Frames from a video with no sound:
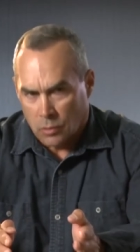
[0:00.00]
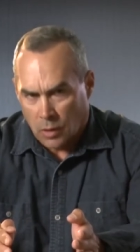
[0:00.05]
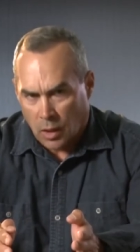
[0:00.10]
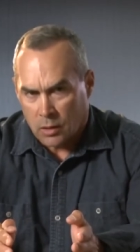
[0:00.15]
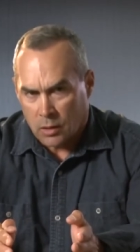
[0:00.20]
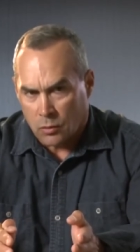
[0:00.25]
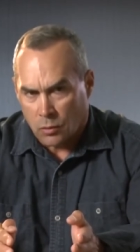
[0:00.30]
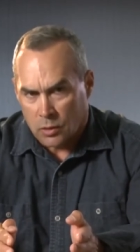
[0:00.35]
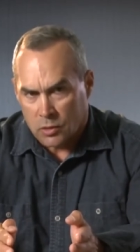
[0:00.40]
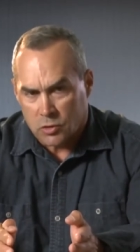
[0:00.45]

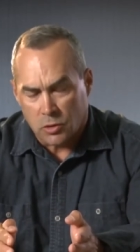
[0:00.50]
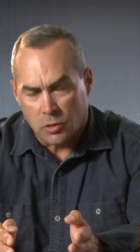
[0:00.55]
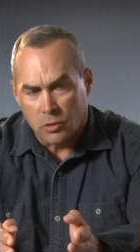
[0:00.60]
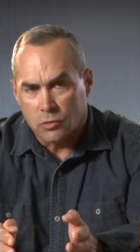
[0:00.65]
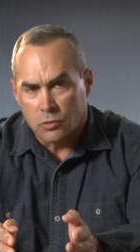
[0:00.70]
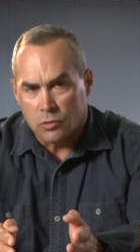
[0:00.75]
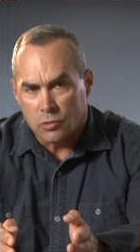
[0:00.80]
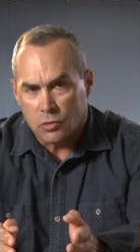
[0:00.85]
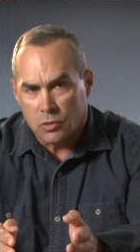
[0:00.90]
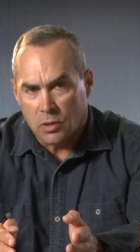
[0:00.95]

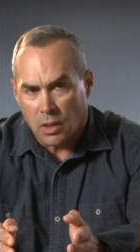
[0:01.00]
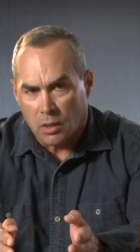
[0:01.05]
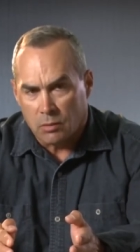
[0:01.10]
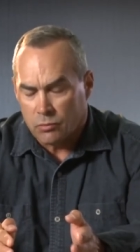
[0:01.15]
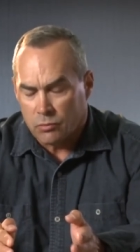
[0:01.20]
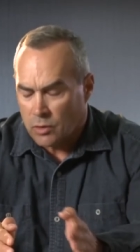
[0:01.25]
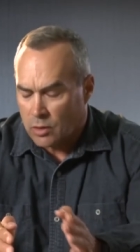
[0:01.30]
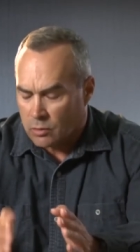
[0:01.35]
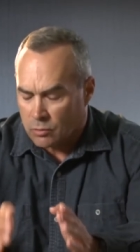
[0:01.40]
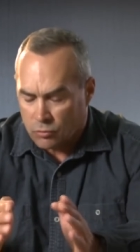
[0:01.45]
exclusion
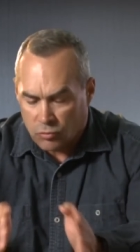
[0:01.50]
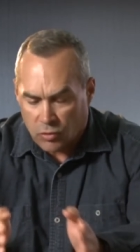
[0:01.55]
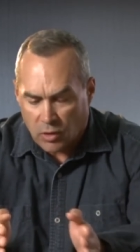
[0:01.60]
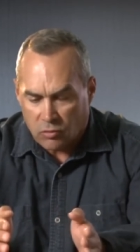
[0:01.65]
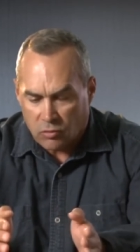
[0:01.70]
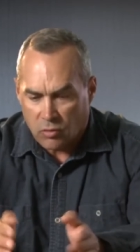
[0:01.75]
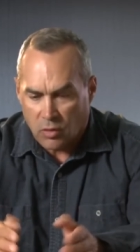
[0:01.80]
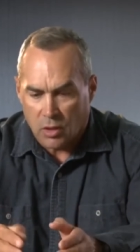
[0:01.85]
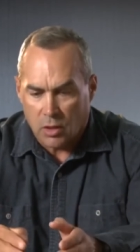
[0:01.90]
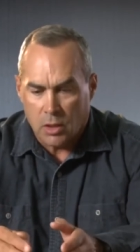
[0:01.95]
comes, you know,
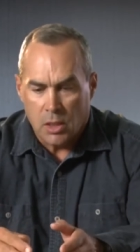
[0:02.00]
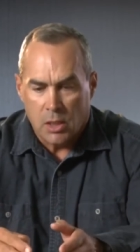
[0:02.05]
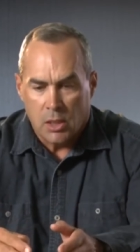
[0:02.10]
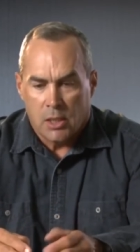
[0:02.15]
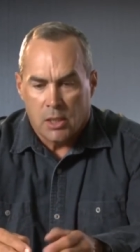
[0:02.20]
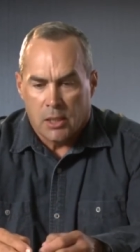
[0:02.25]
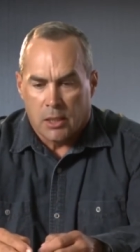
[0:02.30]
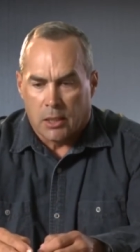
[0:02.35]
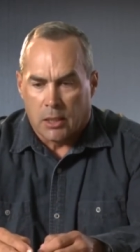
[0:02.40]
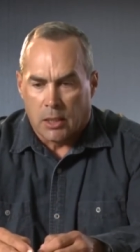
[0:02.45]
sets in.
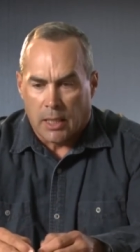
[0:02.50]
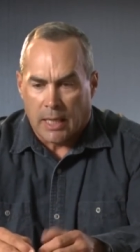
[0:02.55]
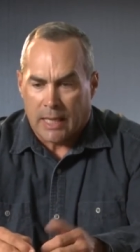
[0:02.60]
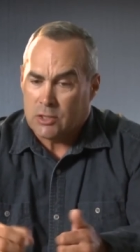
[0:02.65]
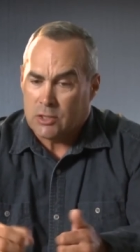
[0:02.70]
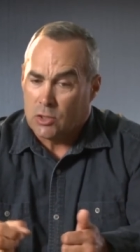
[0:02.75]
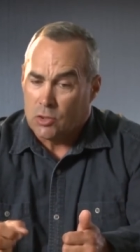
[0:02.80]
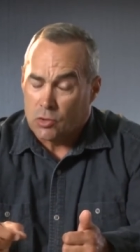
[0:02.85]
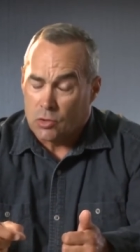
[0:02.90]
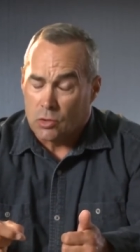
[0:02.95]
I
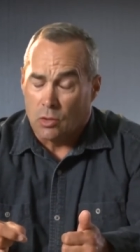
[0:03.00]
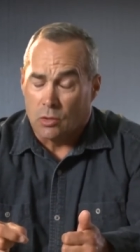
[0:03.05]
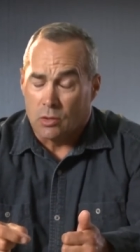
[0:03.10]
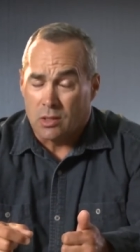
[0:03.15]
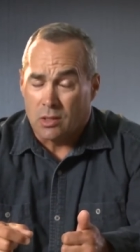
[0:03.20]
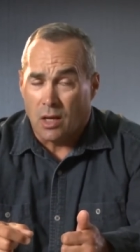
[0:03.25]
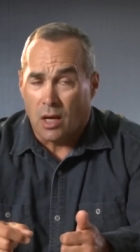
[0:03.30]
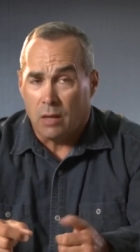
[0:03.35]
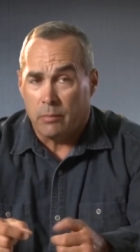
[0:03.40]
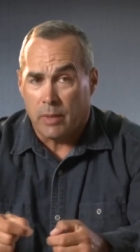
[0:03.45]
actually used to go to
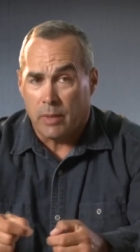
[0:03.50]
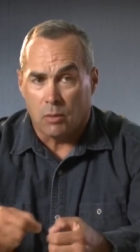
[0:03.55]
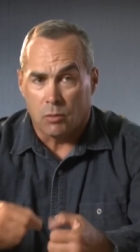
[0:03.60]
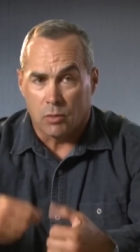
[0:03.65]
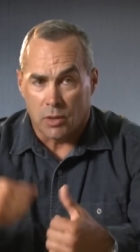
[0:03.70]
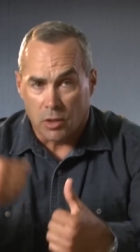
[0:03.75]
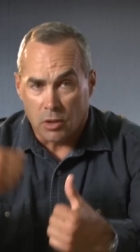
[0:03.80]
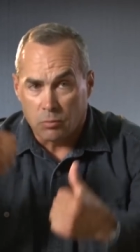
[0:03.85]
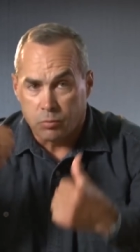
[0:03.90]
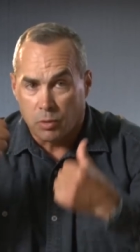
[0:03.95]
combat
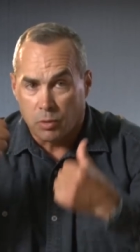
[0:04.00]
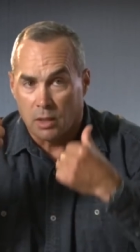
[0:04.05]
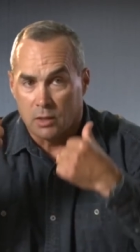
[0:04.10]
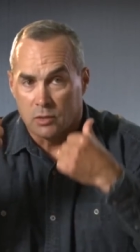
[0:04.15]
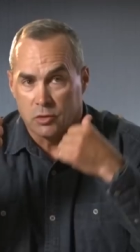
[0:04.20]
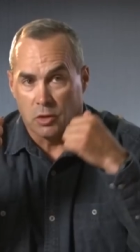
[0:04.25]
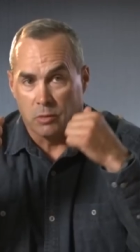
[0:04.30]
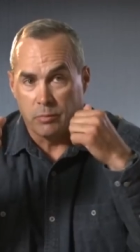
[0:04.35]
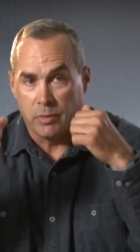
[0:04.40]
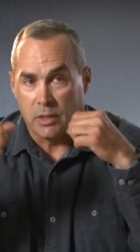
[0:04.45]
with
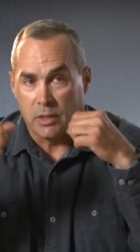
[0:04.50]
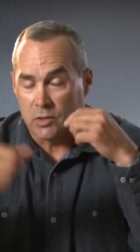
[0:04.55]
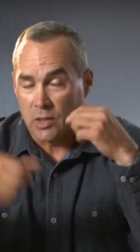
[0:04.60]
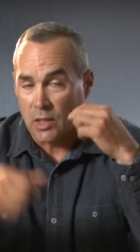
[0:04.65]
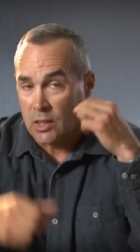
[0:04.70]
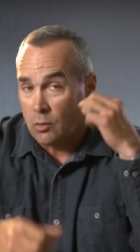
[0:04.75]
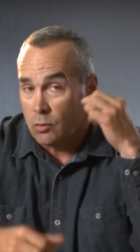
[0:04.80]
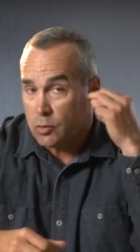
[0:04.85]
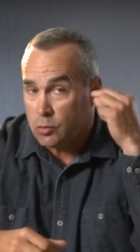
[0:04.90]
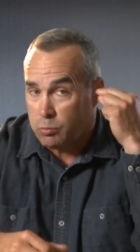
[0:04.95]
earplugs in, because I
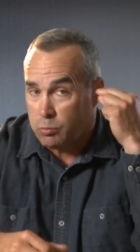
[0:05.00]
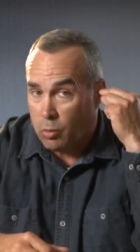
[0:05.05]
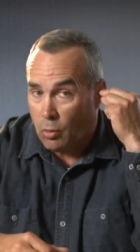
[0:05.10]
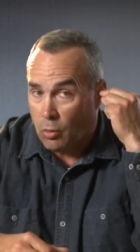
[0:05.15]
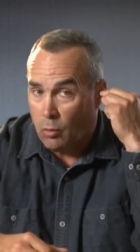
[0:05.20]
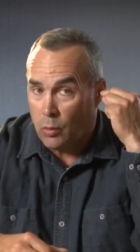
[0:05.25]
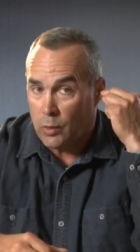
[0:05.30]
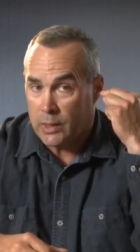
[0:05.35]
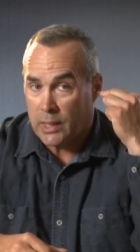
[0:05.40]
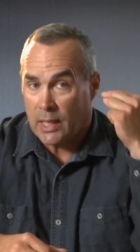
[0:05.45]
can always
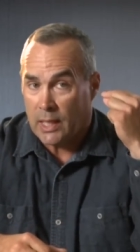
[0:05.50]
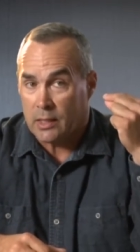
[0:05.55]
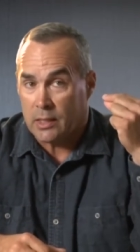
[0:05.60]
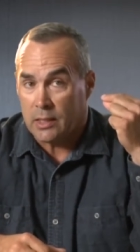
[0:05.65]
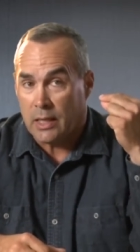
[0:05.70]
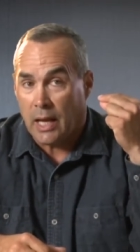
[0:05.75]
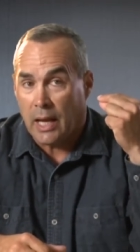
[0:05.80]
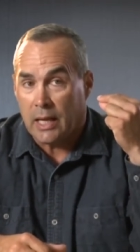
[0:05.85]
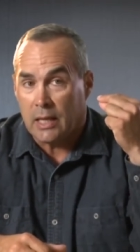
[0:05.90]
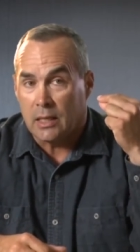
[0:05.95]
pull one out at
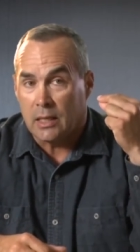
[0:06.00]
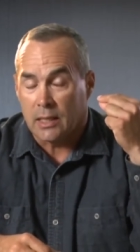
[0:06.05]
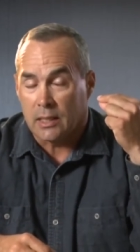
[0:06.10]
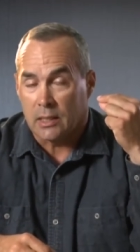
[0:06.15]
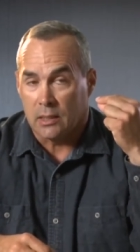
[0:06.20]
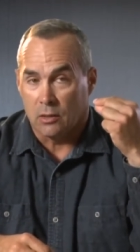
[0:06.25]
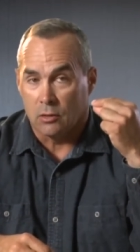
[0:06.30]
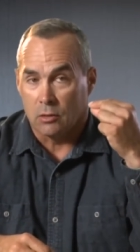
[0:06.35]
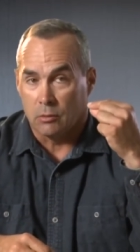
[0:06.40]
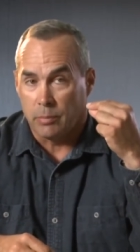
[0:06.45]
night and I
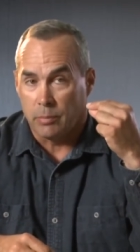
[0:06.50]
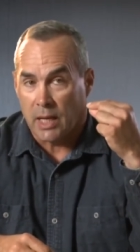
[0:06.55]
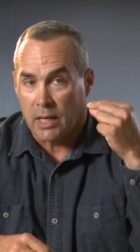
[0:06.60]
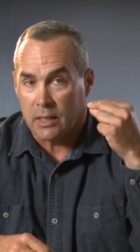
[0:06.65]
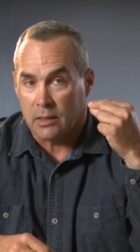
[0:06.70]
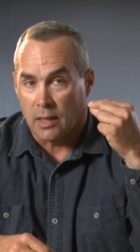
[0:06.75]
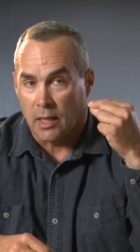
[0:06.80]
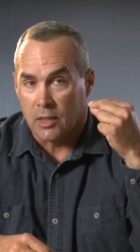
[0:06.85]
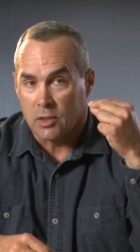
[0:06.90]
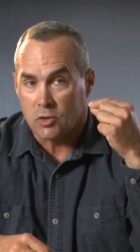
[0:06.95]
can hear the
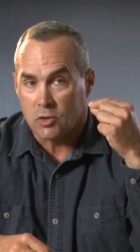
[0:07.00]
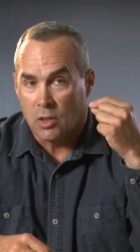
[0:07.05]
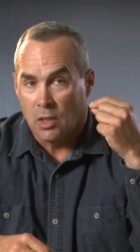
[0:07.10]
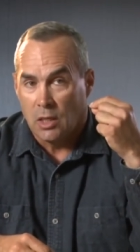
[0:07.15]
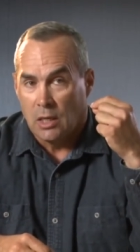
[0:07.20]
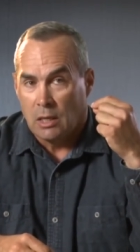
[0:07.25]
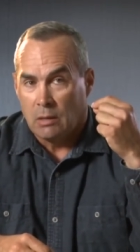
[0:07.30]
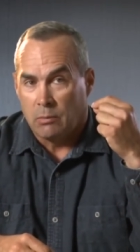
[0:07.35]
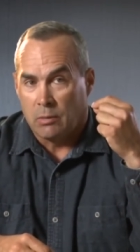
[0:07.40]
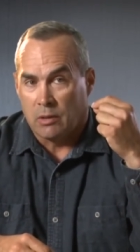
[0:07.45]
bad guys.
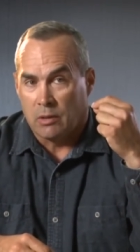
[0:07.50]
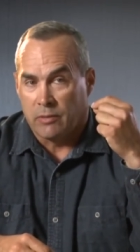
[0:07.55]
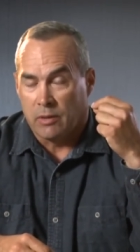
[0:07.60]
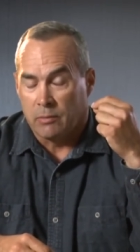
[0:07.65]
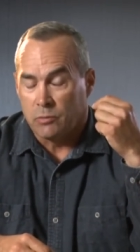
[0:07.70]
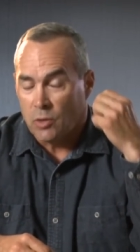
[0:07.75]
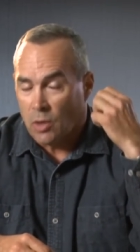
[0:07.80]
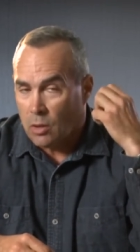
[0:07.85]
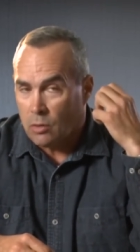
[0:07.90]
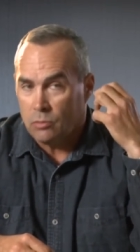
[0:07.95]
But if
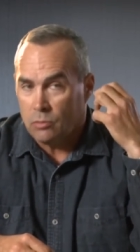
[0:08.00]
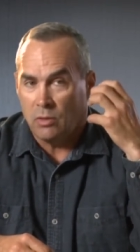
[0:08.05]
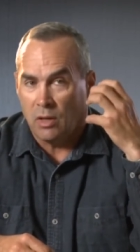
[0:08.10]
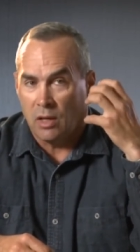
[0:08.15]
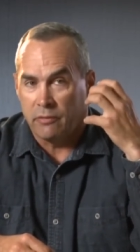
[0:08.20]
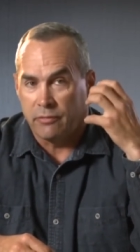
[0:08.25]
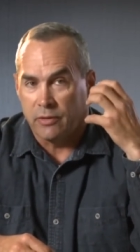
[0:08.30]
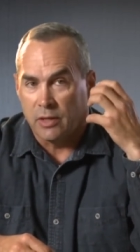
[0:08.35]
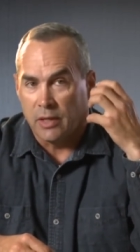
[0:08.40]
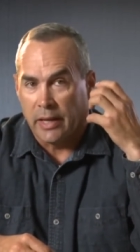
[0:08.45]
I'm tone
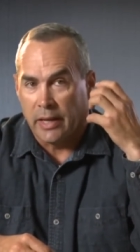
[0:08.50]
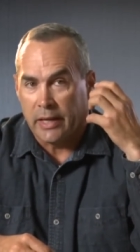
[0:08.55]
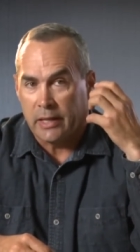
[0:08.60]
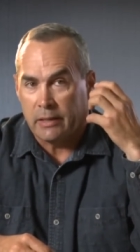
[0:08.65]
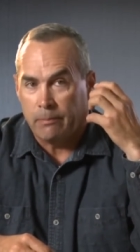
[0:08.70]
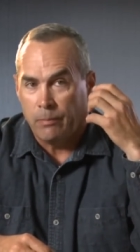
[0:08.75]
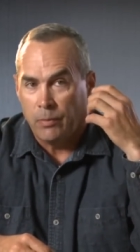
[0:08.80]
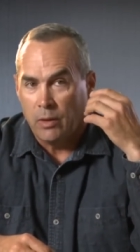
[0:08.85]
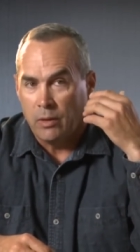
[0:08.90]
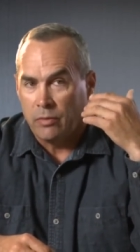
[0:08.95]
deaf at
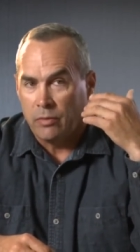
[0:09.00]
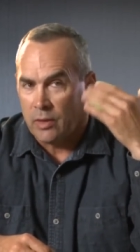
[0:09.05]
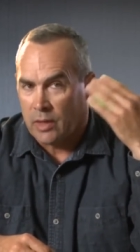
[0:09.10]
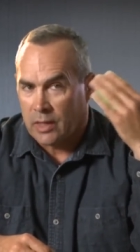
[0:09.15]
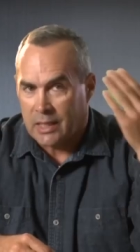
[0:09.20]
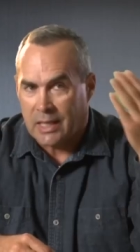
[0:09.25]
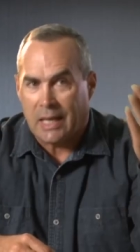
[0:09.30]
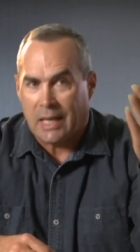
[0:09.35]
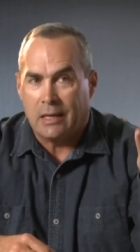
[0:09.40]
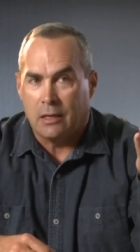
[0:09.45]
night, then
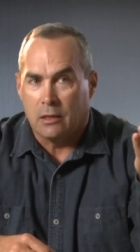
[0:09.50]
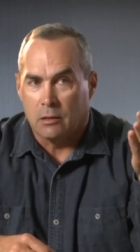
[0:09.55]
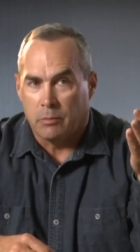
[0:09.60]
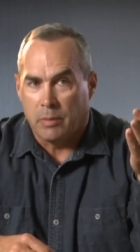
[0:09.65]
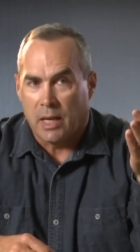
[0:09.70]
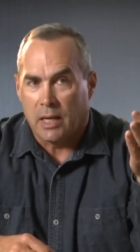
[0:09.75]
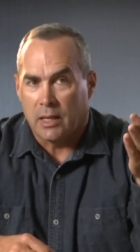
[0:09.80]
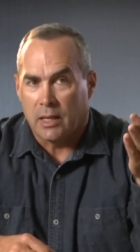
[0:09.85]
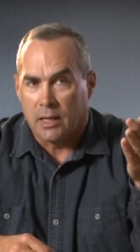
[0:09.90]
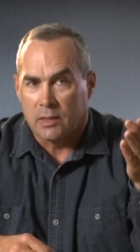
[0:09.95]
I can't hear the
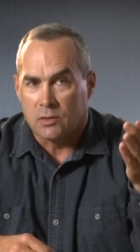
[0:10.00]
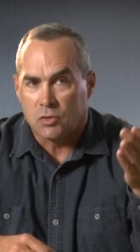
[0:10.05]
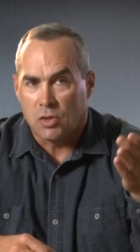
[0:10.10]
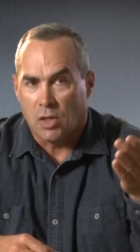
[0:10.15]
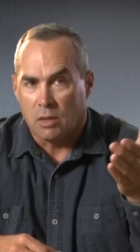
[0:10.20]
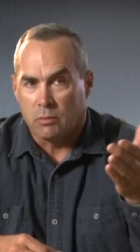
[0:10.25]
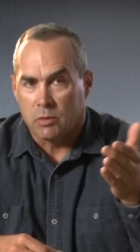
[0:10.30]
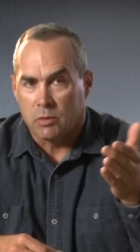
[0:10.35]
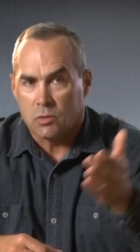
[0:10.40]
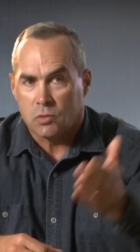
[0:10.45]
bad guys
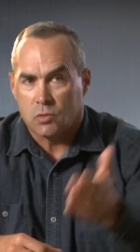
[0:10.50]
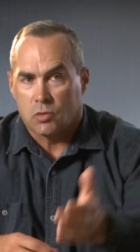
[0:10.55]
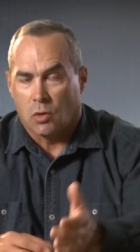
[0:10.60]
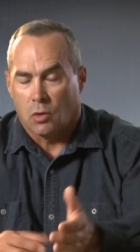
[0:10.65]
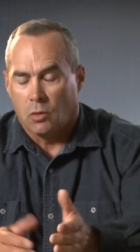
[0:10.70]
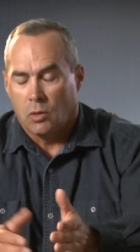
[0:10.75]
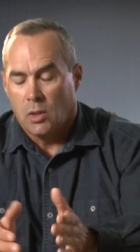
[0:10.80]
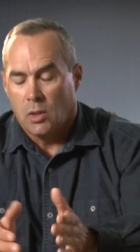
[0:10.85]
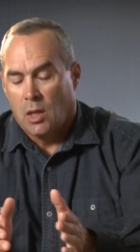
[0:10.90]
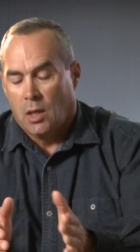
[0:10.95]
coming.
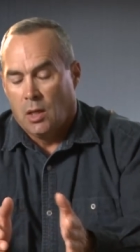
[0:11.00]
So